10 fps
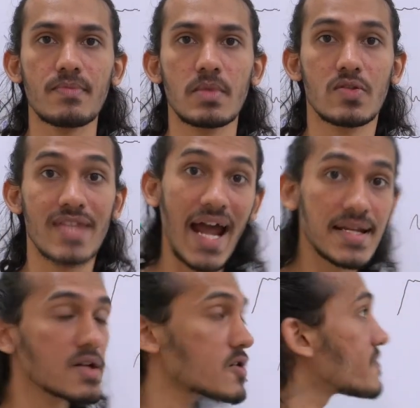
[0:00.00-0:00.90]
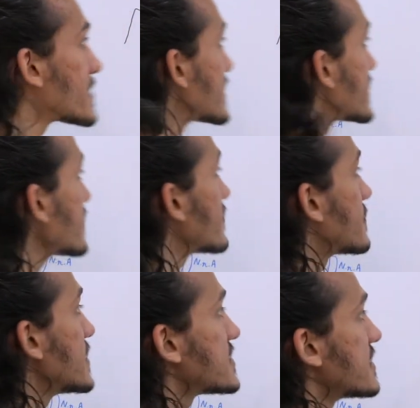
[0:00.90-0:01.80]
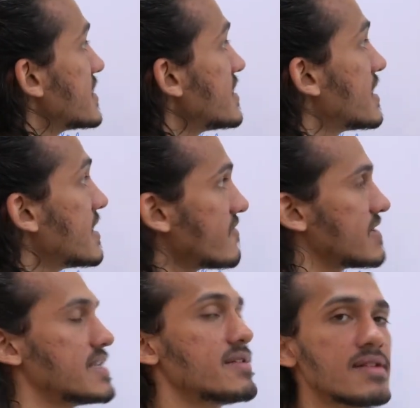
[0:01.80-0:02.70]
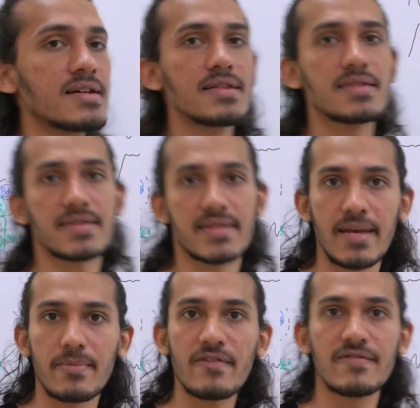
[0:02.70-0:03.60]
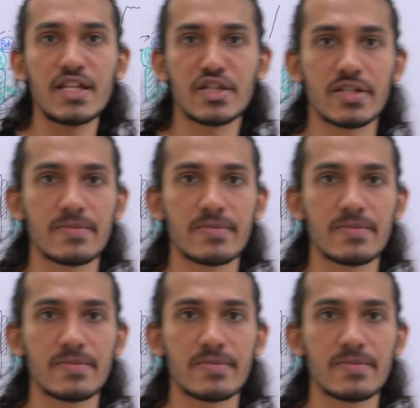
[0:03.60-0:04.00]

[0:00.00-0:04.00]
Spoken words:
So that sort of breathing will be seen in this type of lesion.